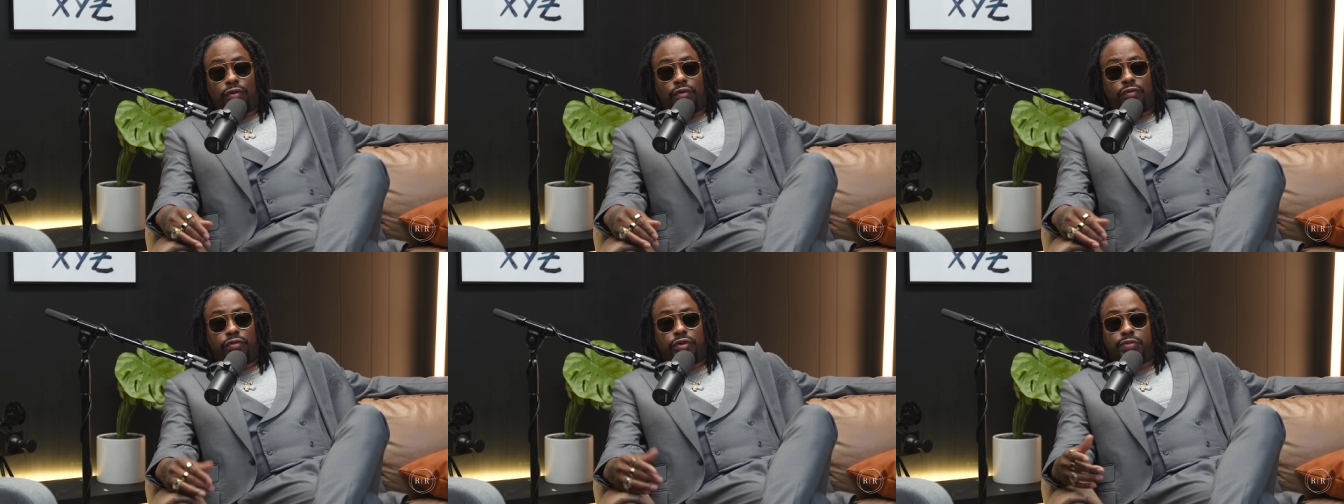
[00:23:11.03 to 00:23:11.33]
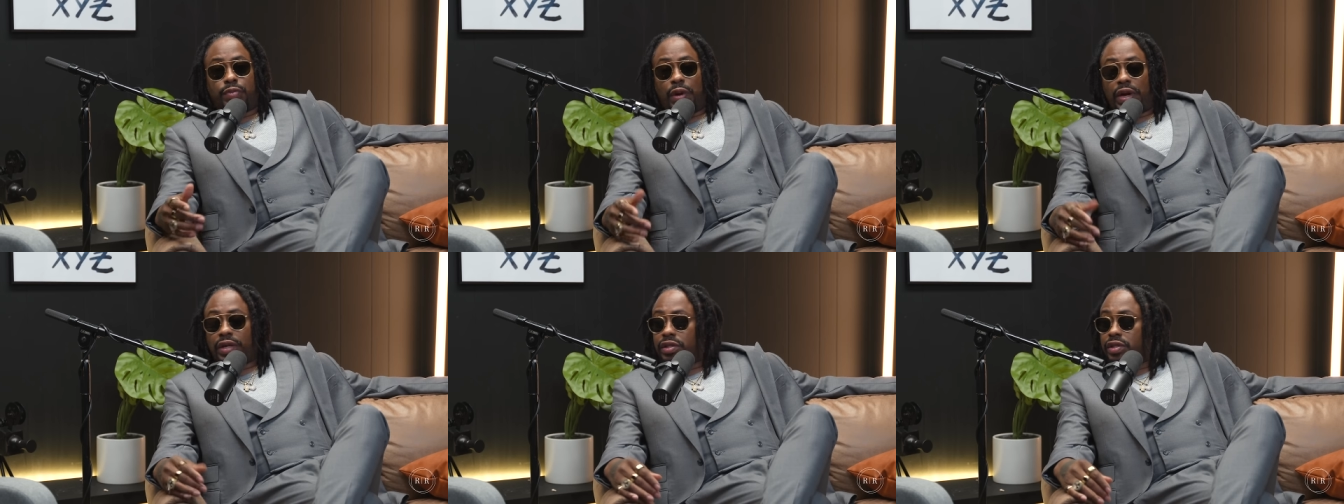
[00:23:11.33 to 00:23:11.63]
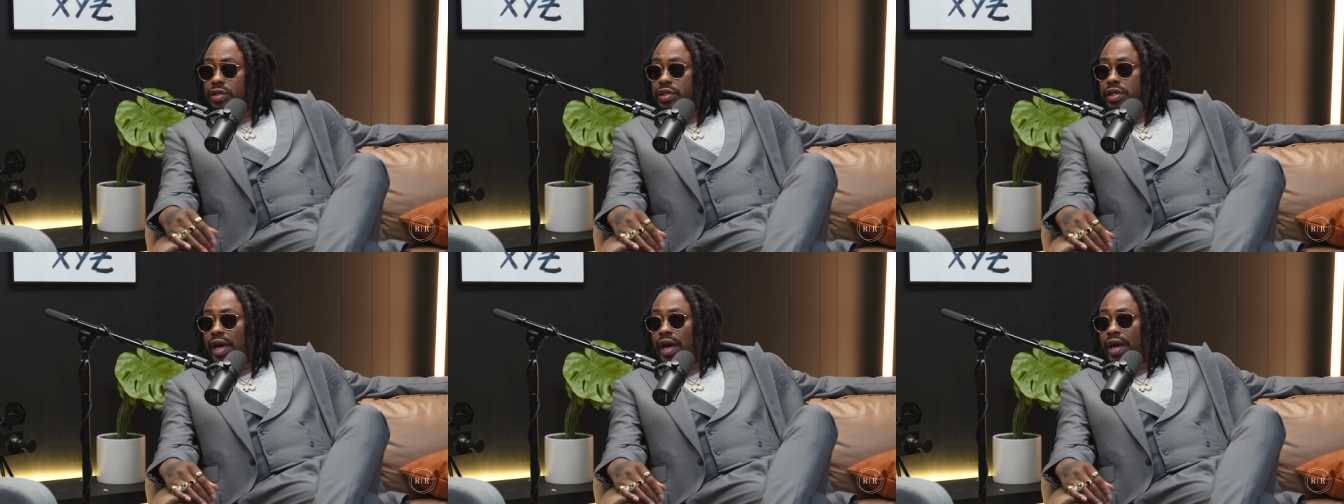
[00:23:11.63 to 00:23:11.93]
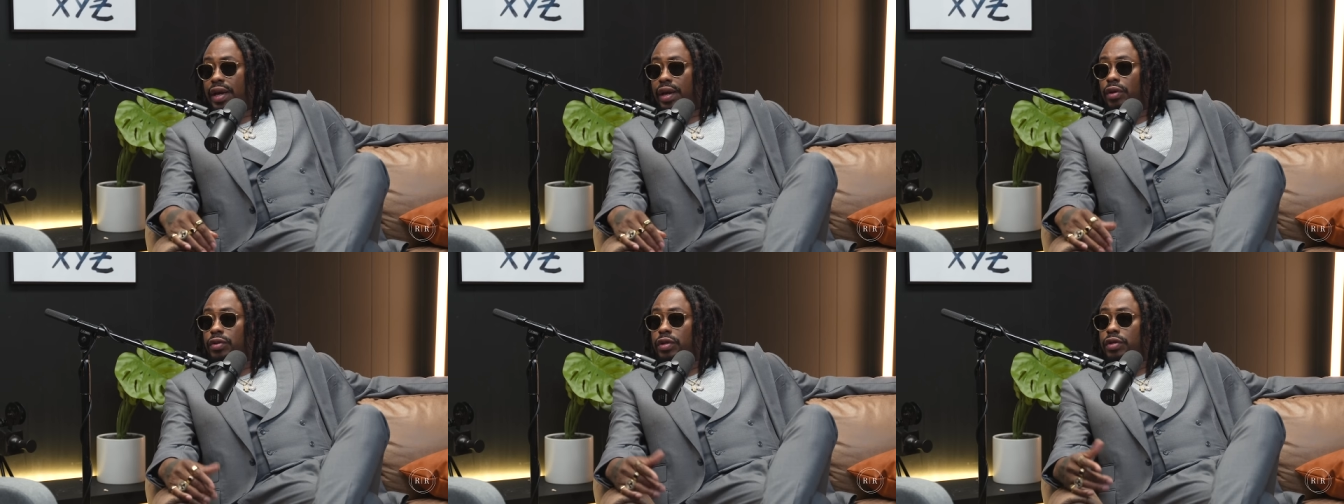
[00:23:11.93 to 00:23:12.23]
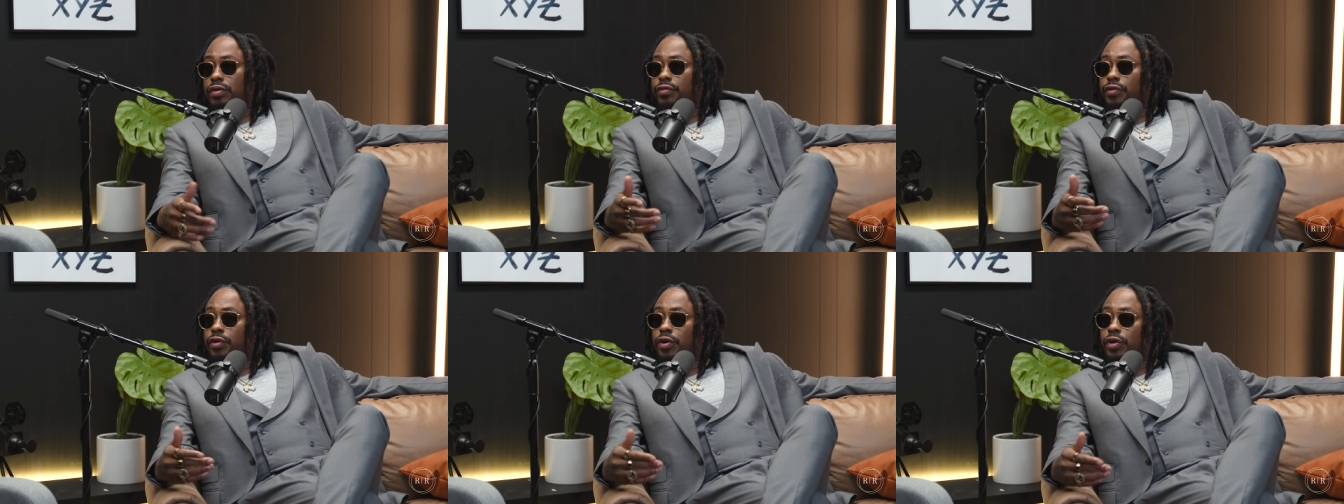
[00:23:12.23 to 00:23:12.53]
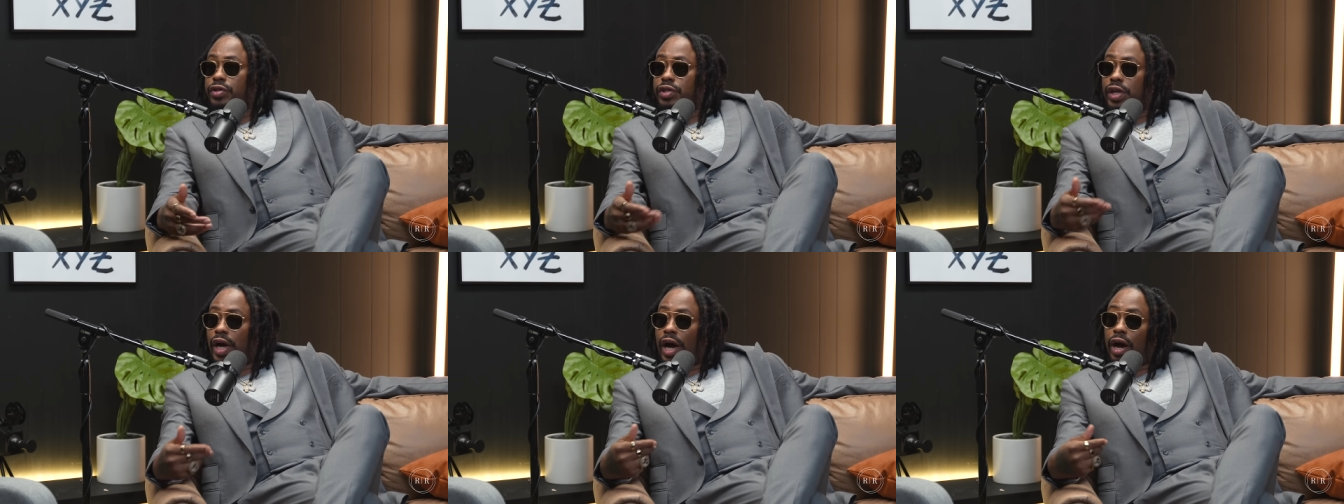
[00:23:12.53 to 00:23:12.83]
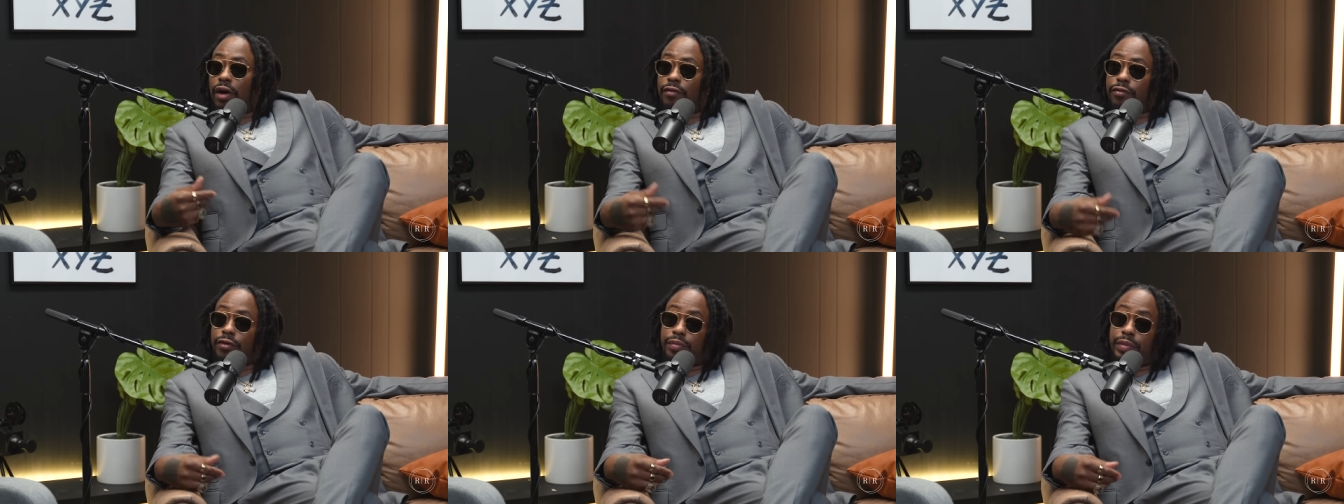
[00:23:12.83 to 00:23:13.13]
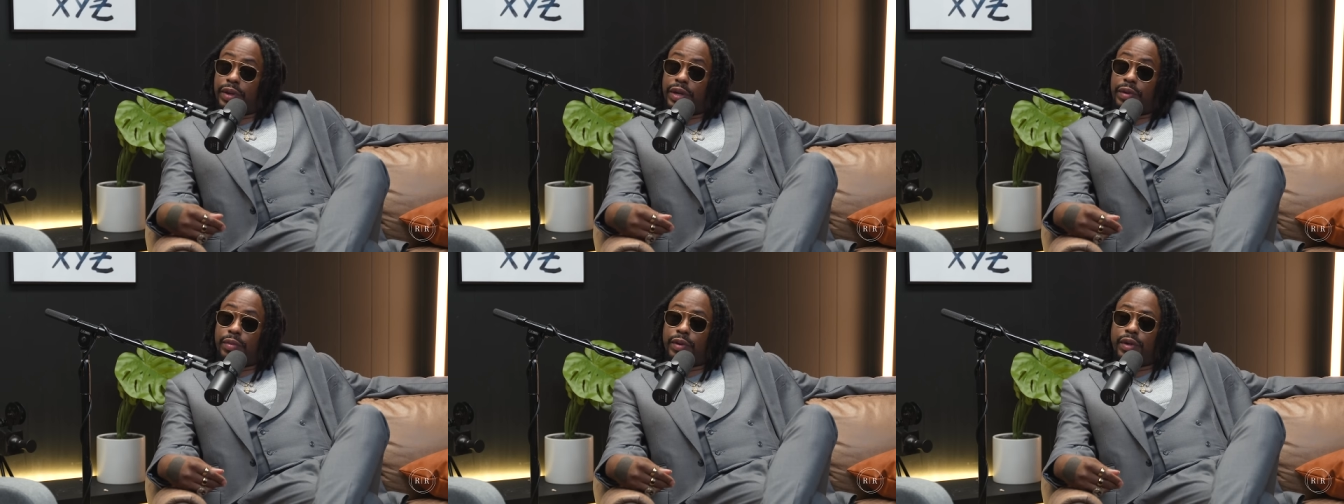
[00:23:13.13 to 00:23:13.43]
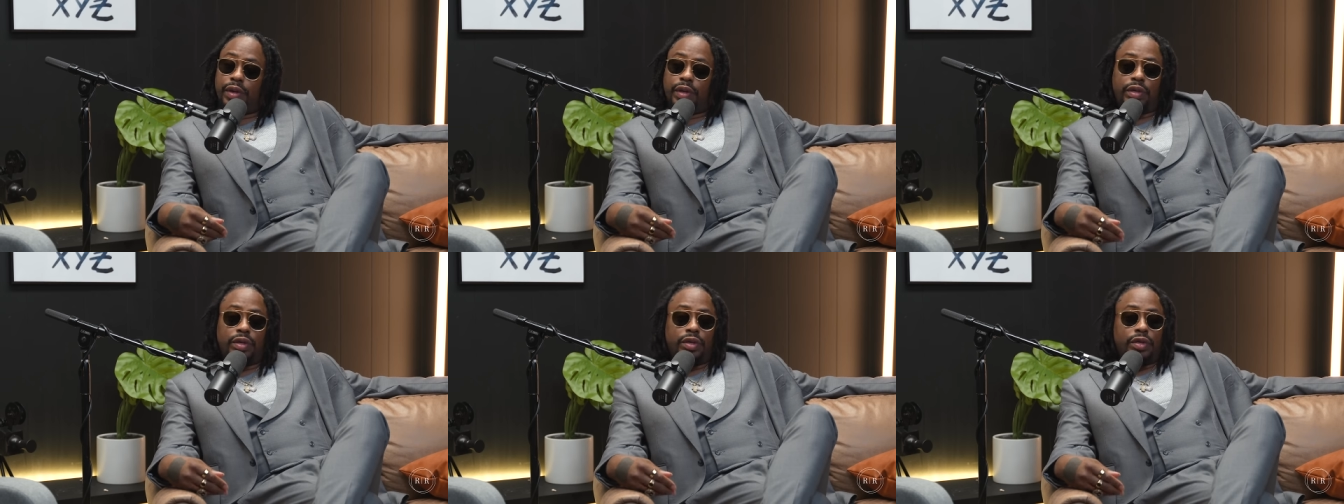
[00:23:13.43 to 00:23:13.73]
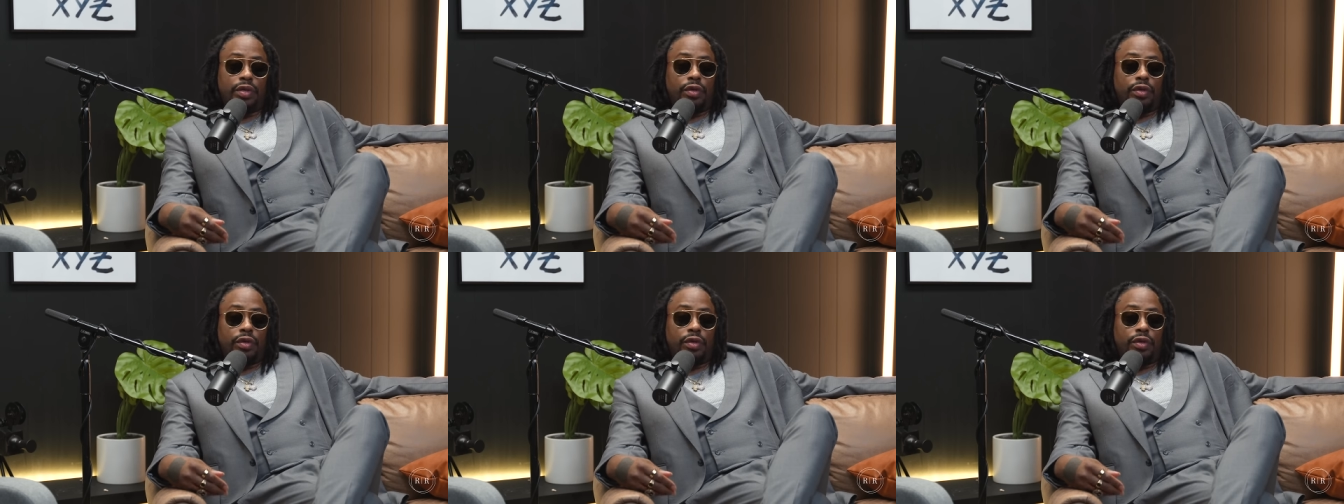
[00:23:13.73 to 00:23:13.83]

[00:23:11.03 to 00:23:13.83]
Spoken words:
of respect that she had not only for her child, for me, but